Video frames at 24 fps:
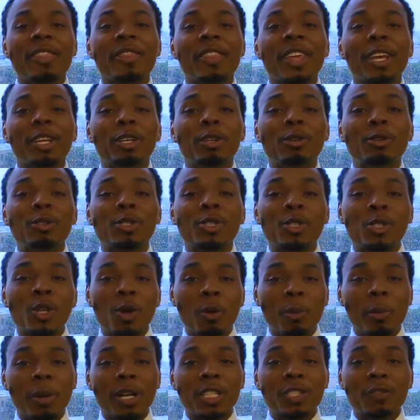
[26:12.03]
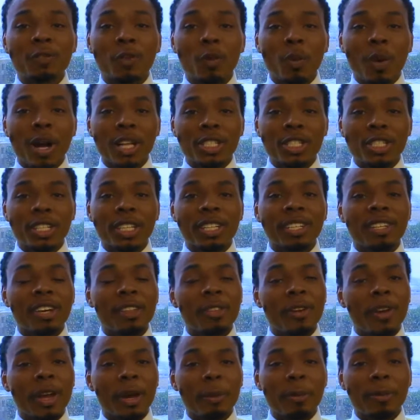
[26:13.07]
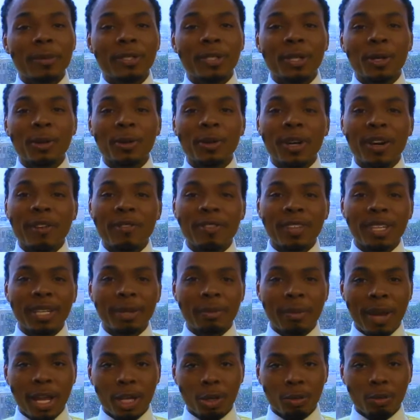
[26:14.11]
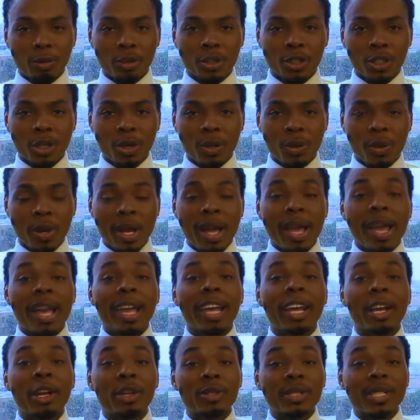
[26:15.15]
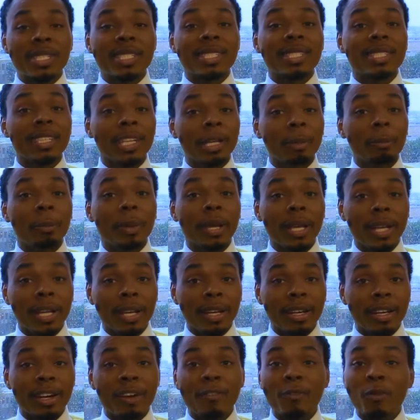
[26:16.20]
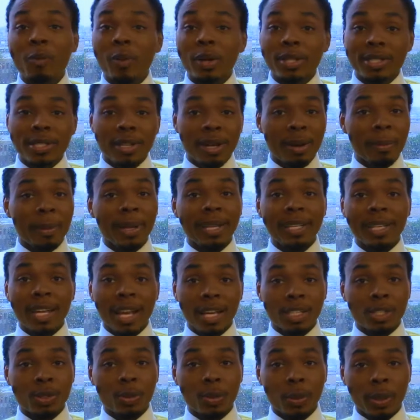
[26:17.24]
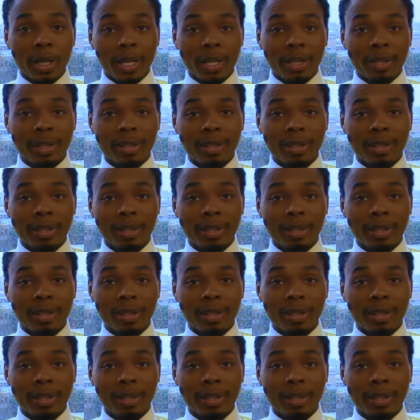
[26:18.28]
Thank you so much for watching another episode of The Emanuel Show. Here's a sneak peek of what's coming next week.